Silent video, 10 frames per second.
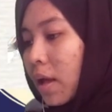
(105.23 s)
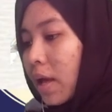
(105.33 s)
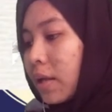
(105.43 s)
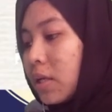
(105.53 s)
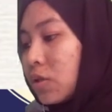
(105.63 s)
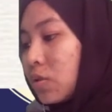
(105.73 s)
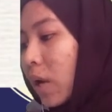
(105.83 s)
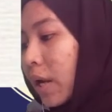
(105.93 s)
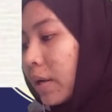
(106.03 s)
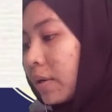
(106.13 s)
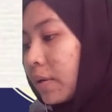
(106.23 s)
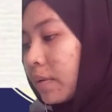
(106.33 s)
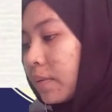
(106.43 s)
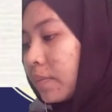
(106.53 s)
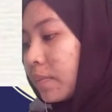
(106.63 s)
at this one,
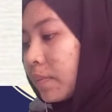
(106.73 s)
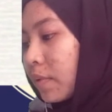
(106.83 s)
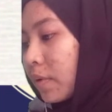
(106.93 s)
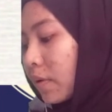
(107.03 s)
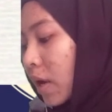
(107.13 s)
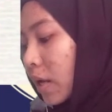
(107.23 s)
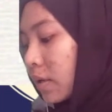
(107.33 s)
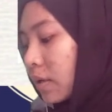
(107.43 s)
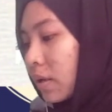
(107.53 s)
right?